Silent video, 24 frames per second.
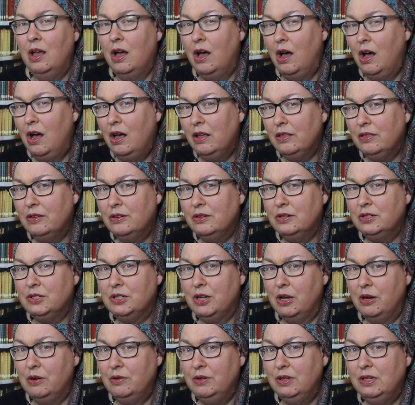Author
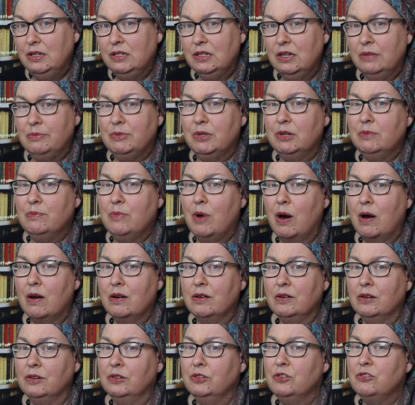Tony
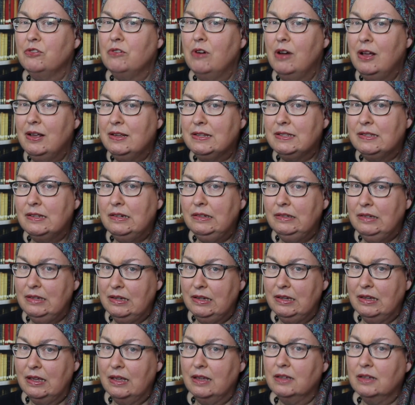Tipton-Martin draws the link